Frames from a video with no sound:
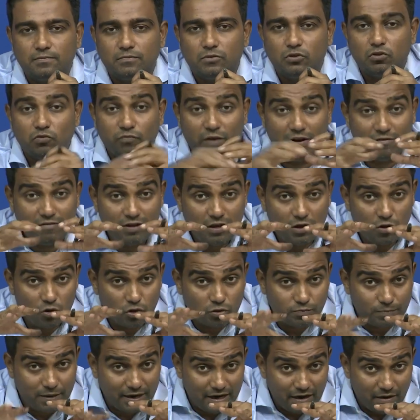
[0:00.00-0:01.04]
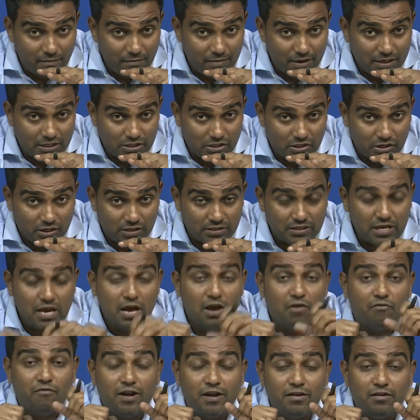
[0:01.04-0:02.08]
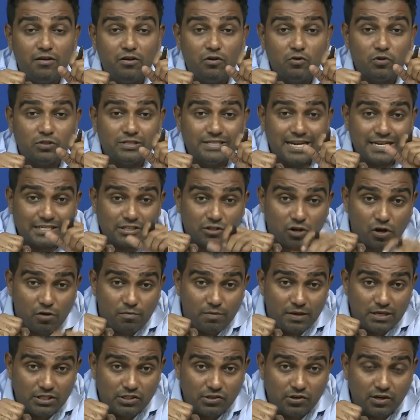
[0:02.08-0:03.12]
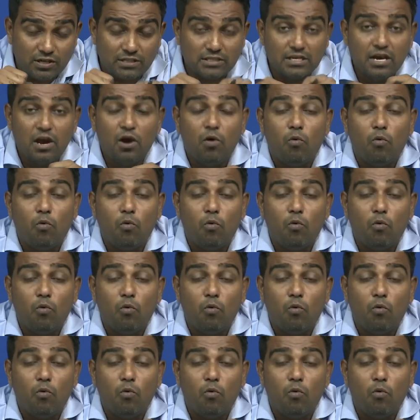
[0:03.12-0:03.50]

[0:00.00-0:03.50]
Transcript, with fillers: So, when we use platinum based drugs, when we use taxol based drugs,